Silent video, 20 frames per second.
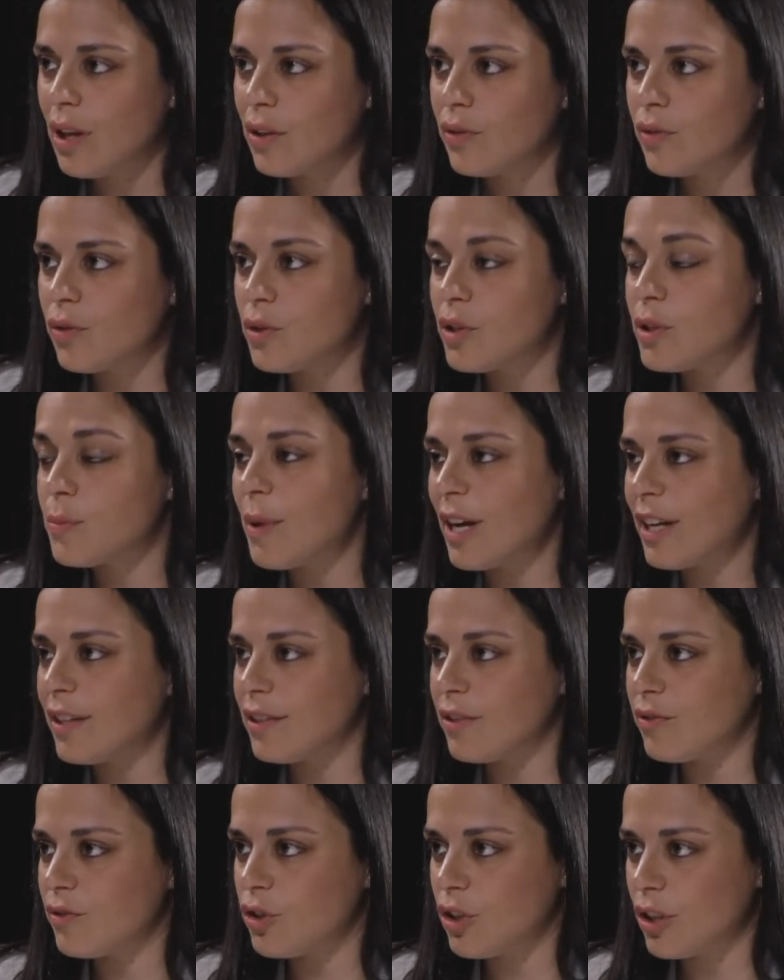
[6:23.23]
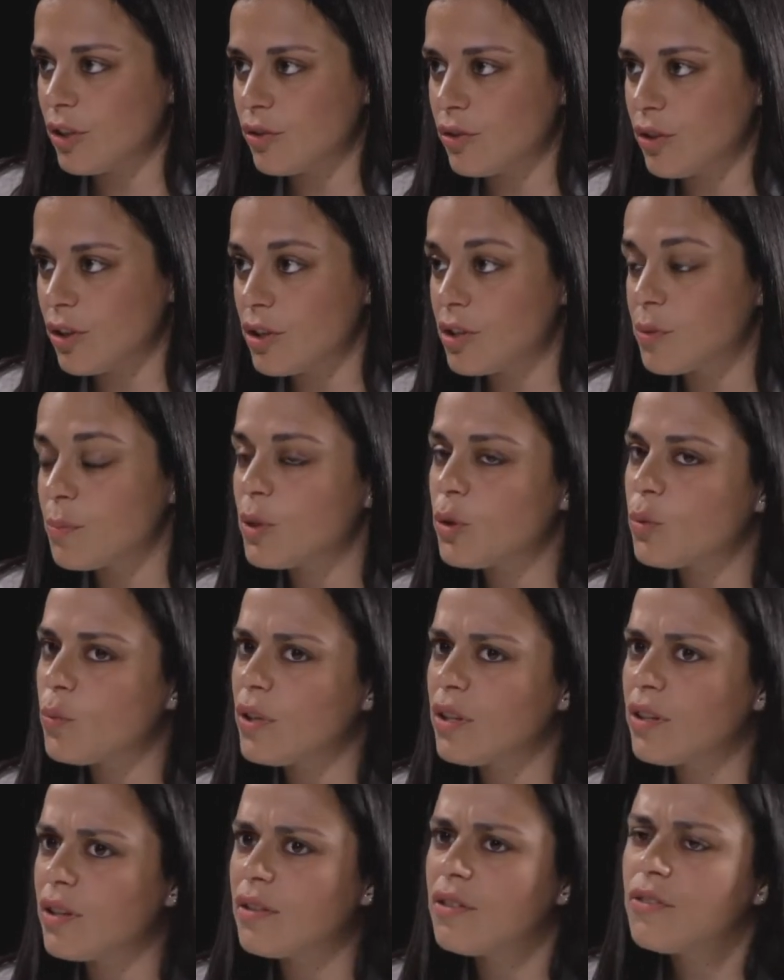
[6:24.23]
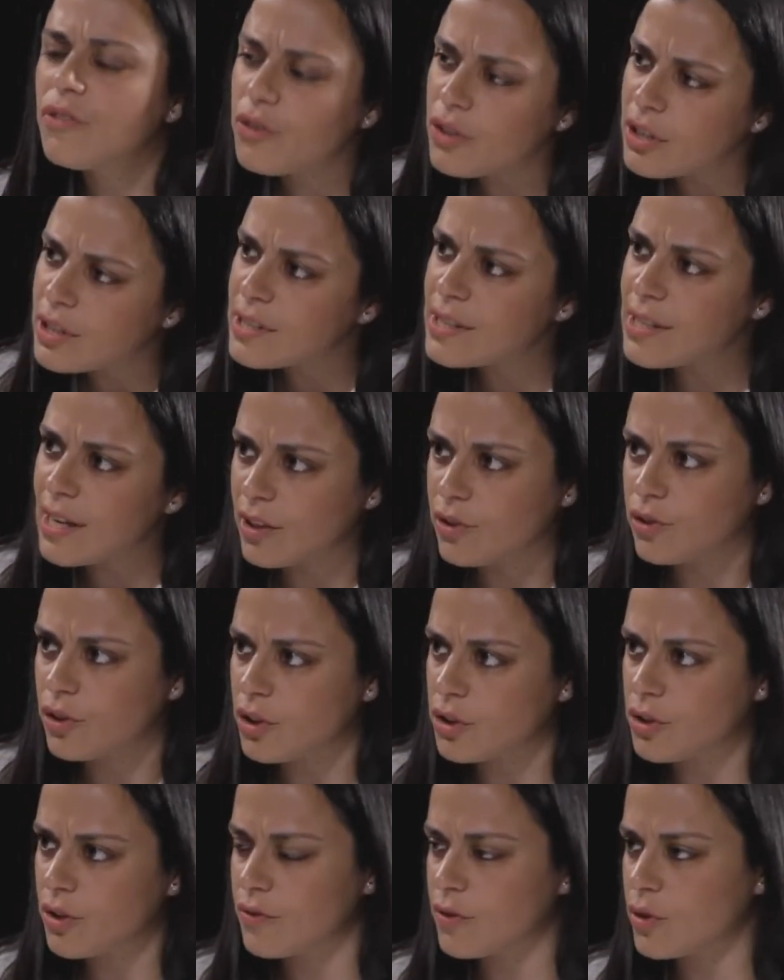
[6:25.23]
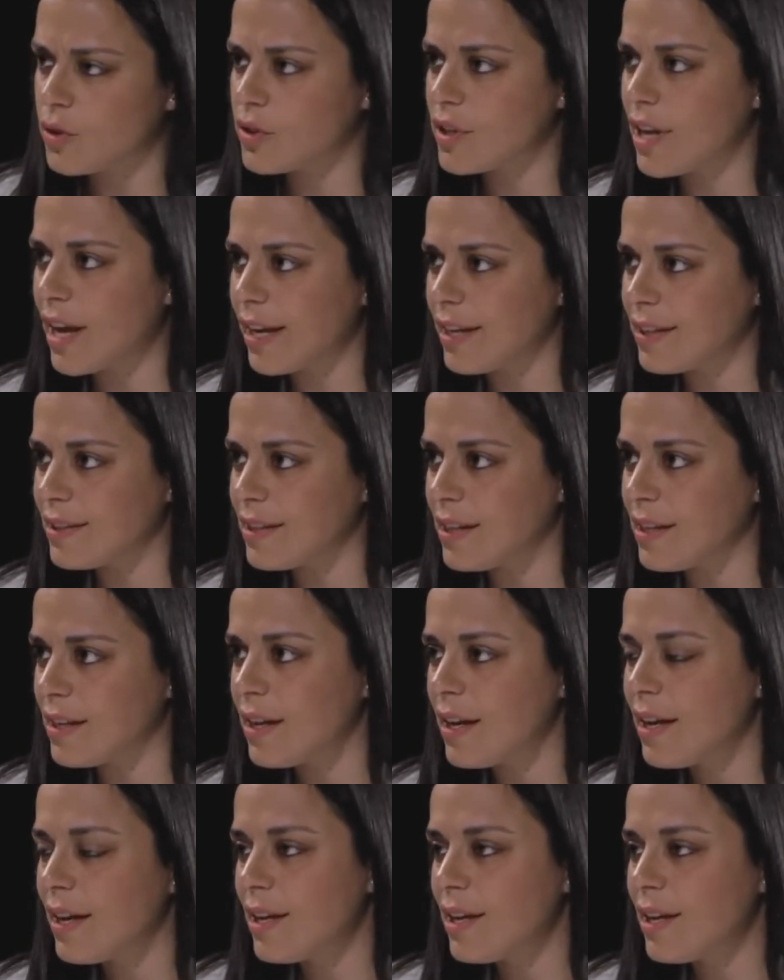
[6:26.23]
the respective genders, between the different sectors of society.